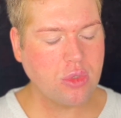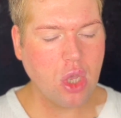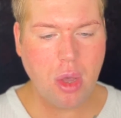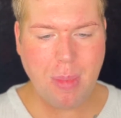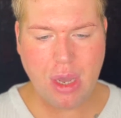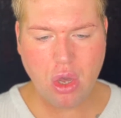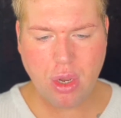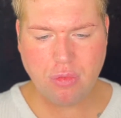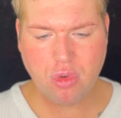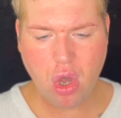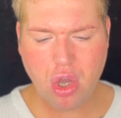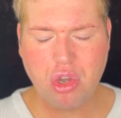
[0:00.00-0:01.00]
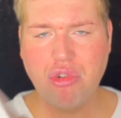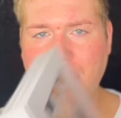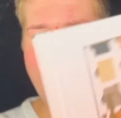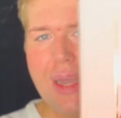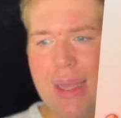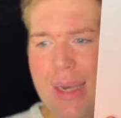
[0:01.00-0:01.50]
Oh my God, I've got a
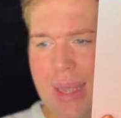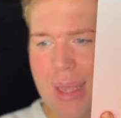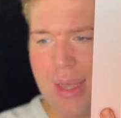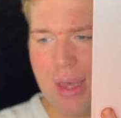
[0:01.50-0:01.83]
crack in it.